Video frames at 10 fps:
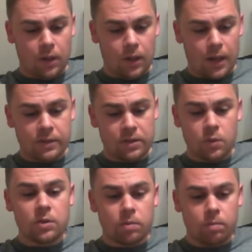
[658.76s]
As it
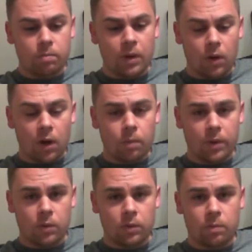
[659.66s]
was built up, it
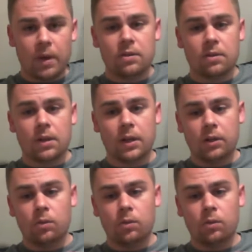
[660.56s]
was basically,